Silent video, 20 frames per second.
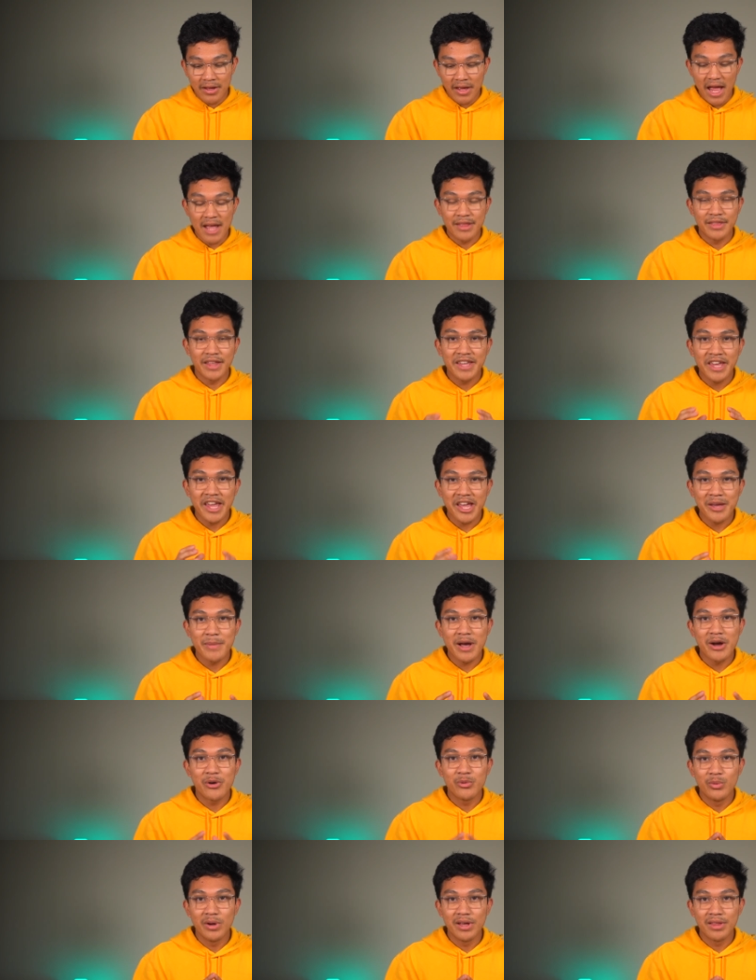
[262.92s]
And they came
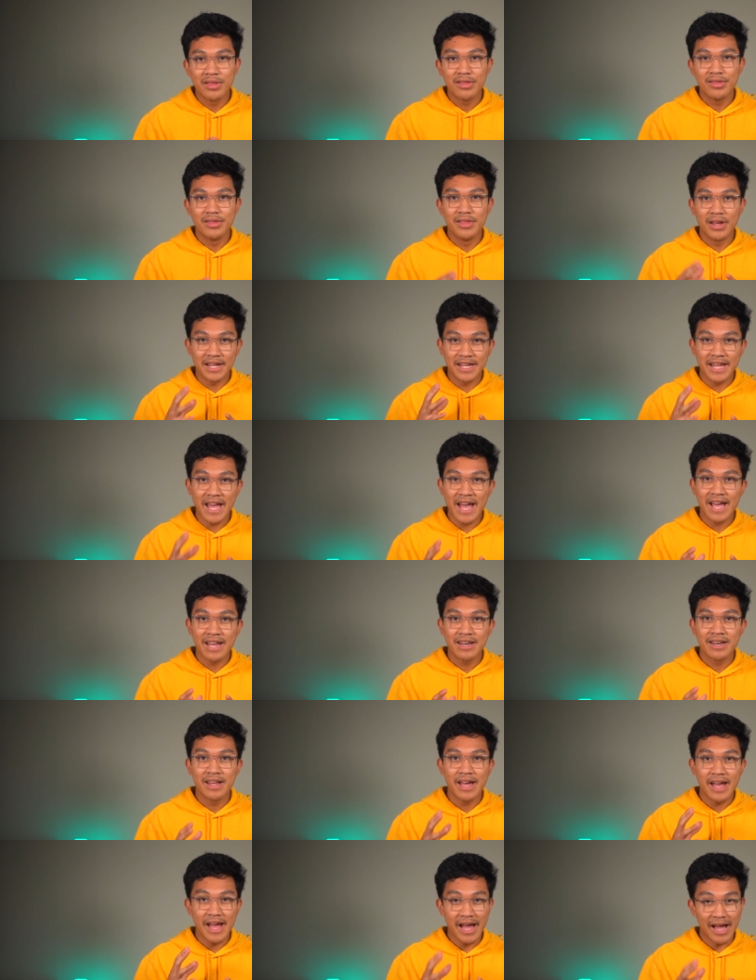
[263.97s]
out with the
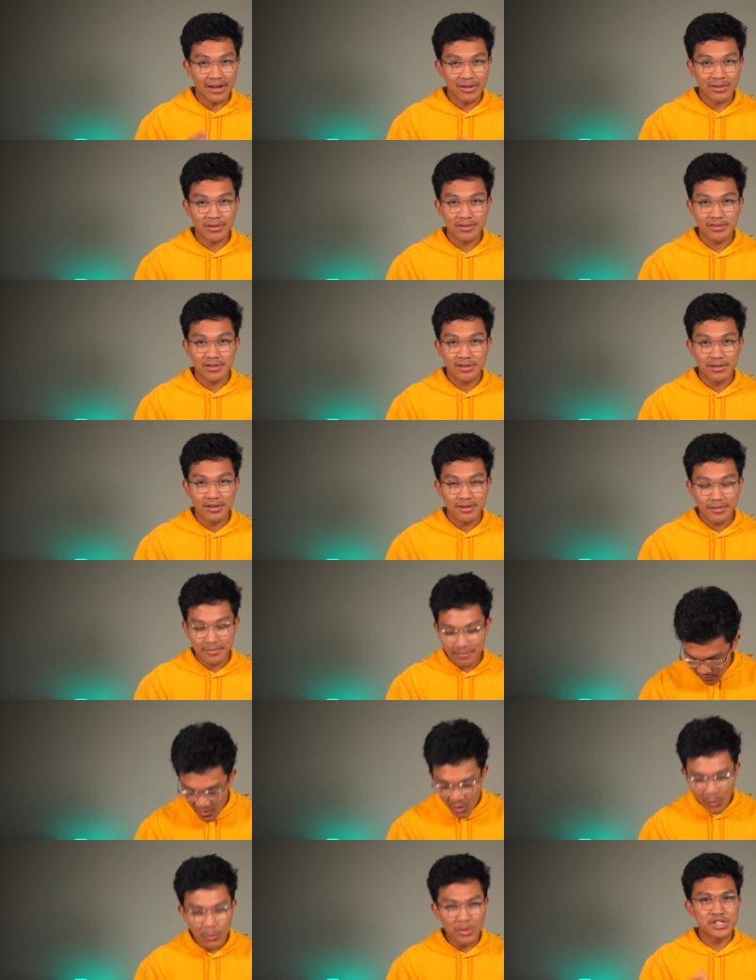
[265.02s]
GAN X,
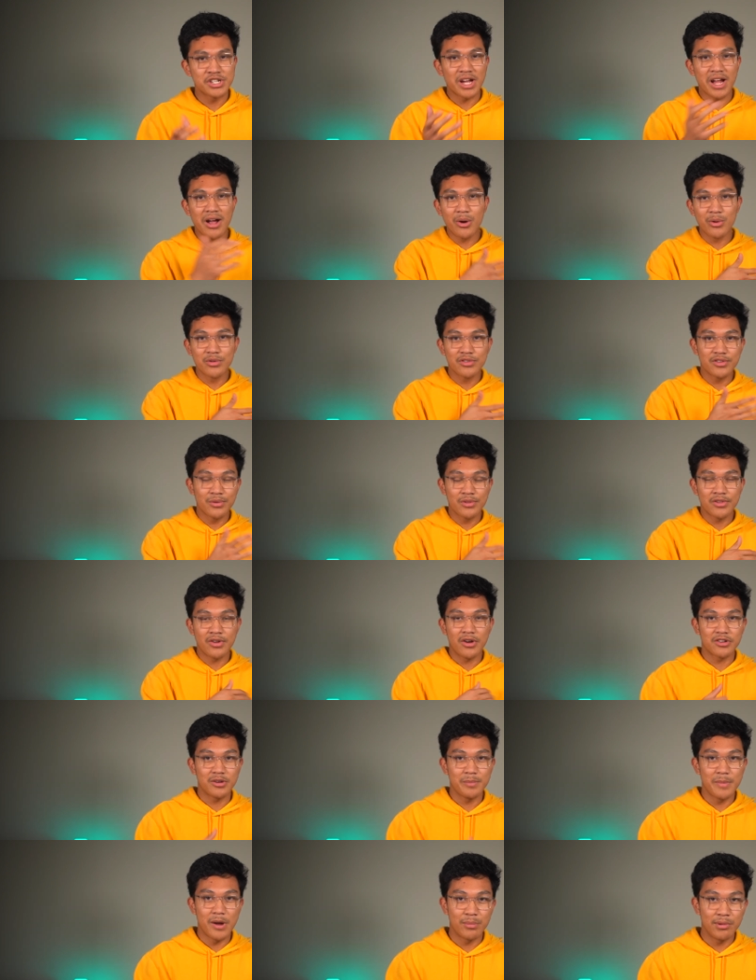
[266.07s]
which I also
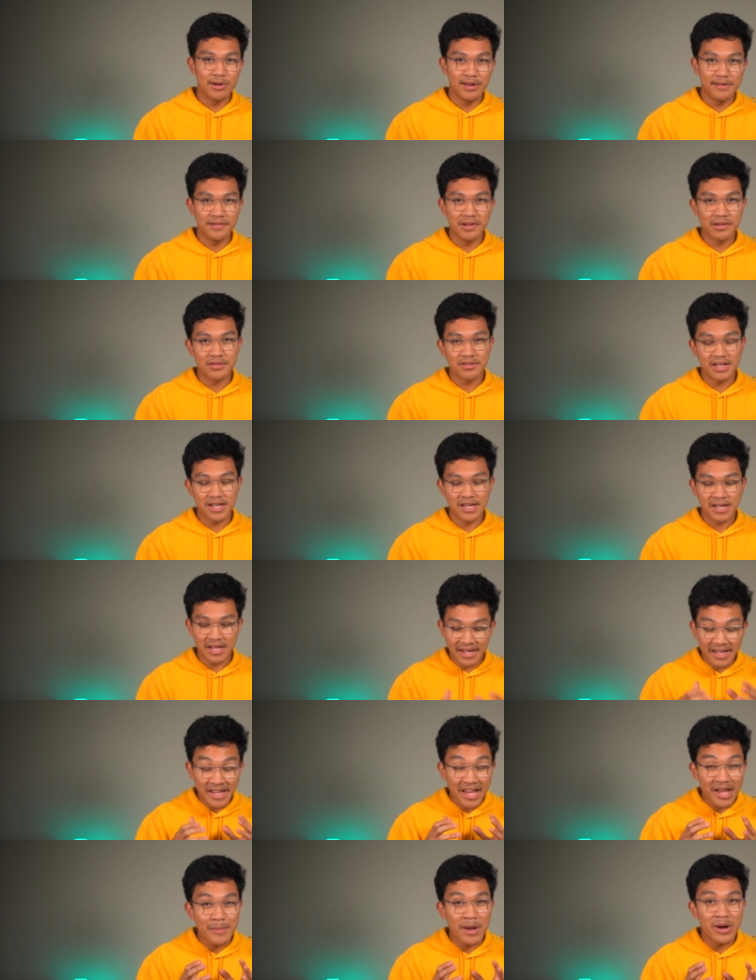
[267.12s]
talked about previously. It
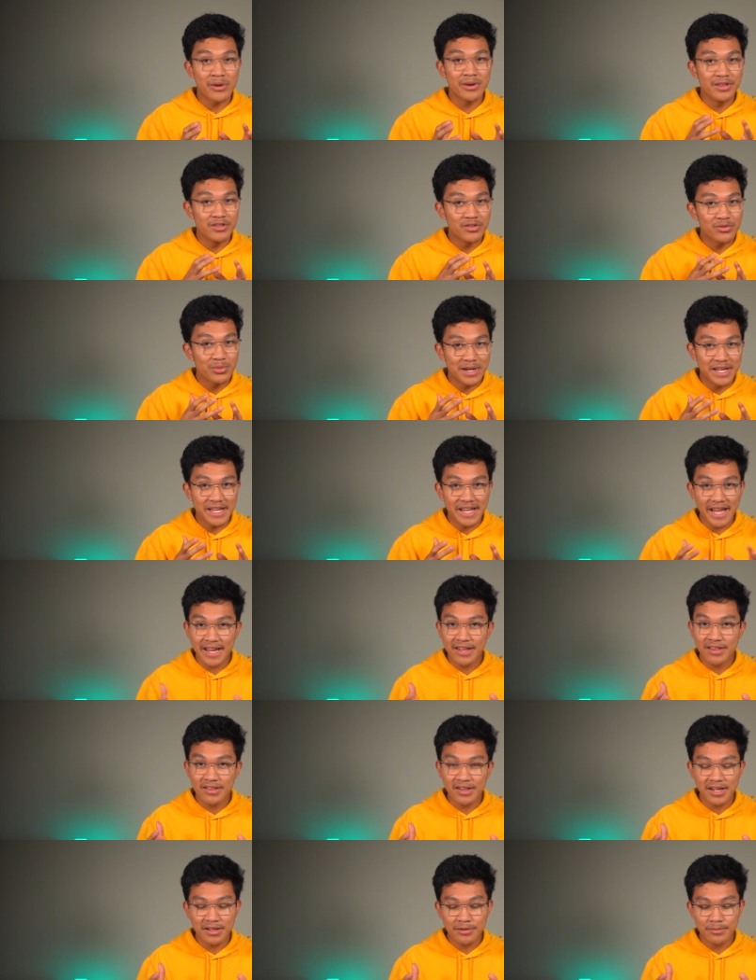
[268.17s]
came out in
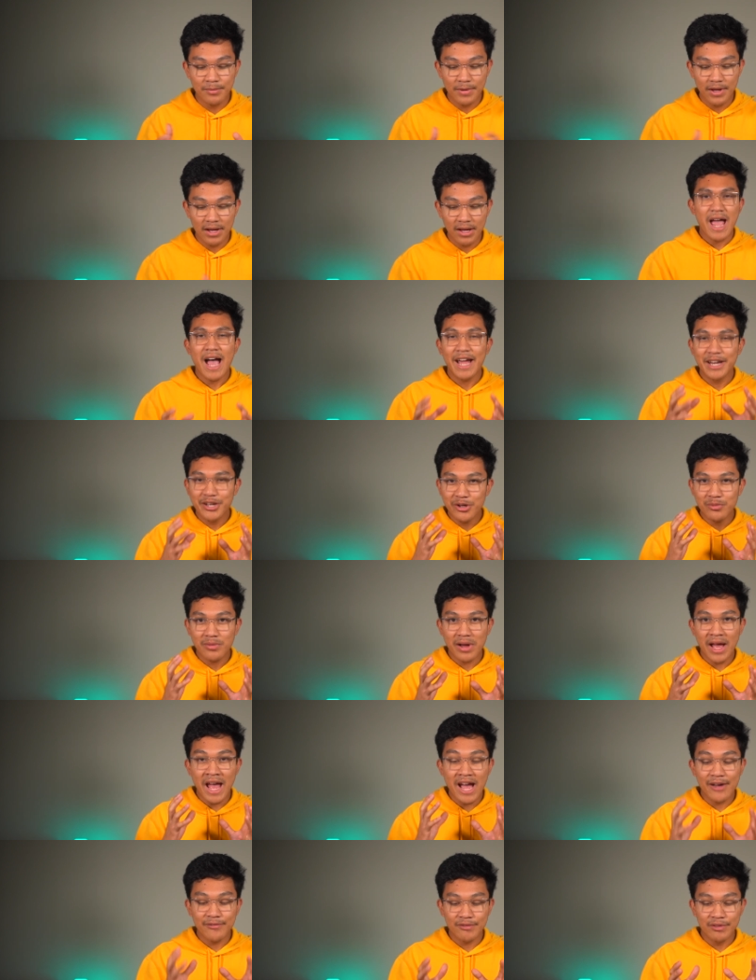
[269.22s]
2018. I don't
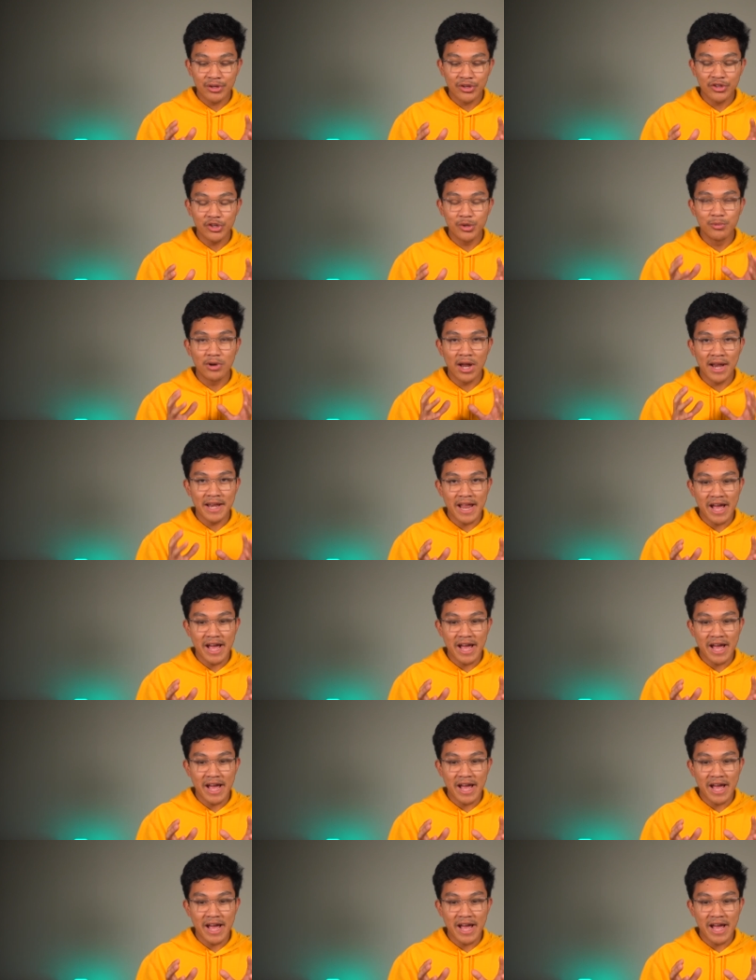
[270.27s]
have the cube right